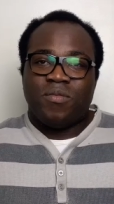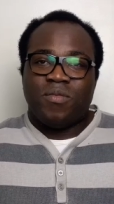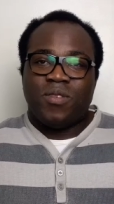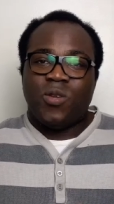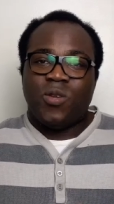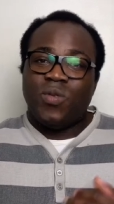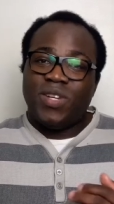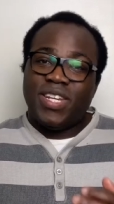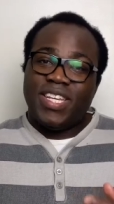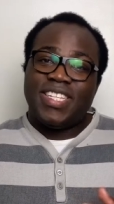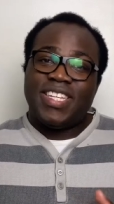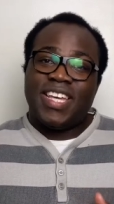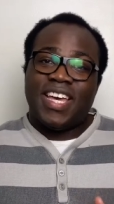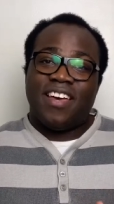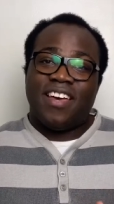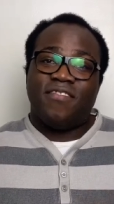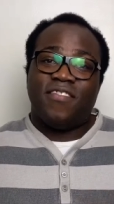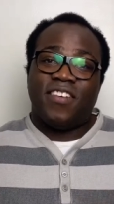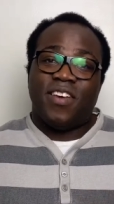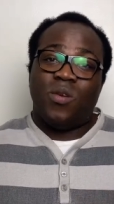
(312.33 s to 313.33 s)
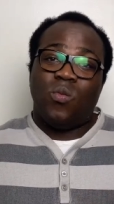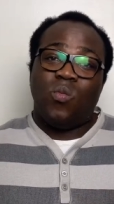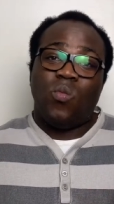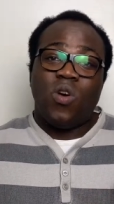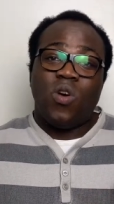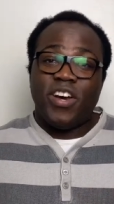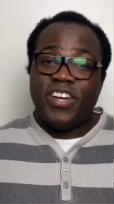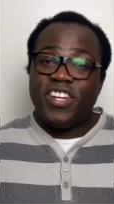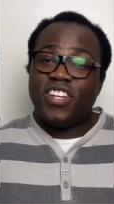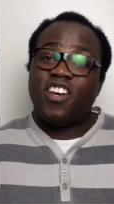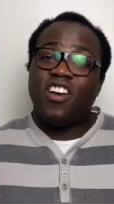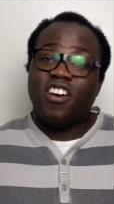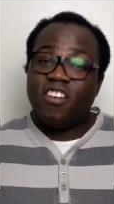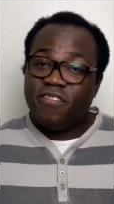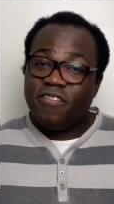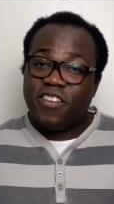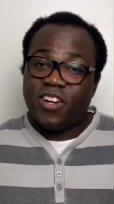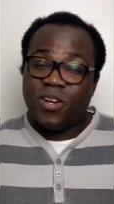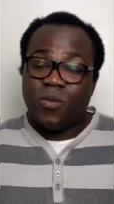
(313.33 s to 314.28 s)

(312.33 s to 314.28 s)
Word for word: You will need to have a wide covering